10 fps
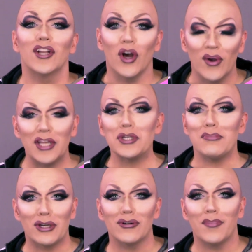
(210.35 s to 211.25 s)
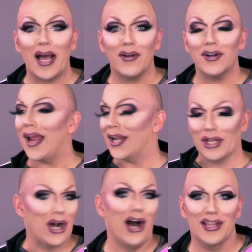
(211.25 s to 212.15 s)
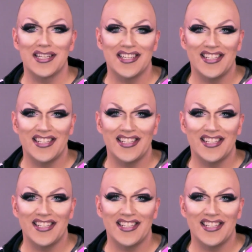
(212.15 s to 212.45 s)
Go get your mineral powder and call it a